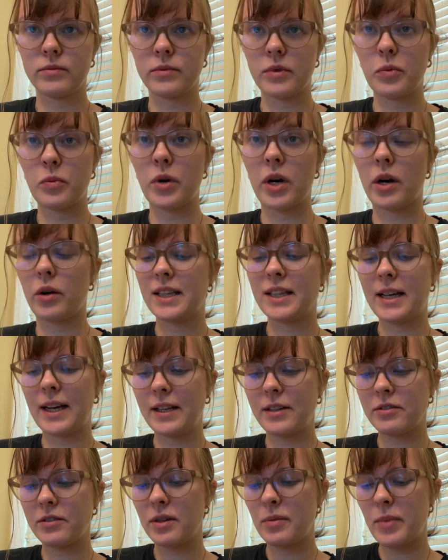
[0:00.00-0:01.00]
Wow.
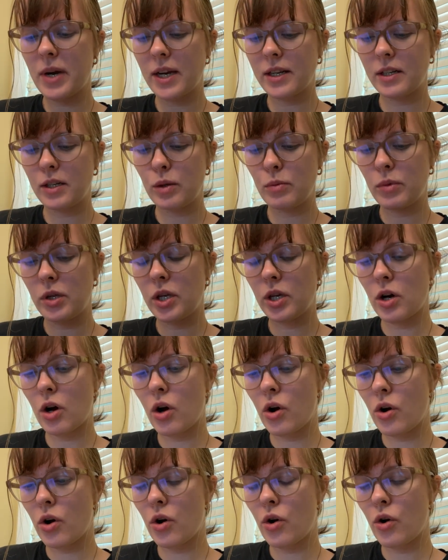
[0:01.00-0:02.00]
Kind of reminded me
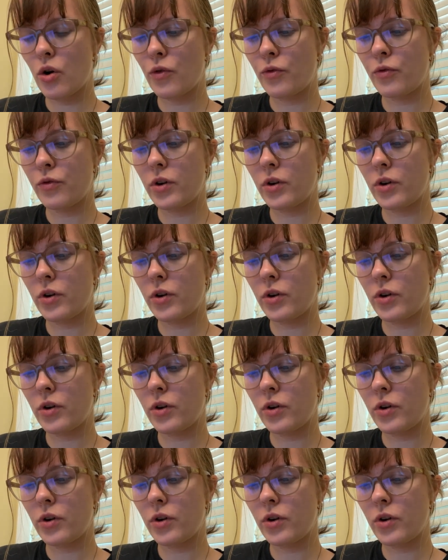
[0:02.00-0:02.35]
of...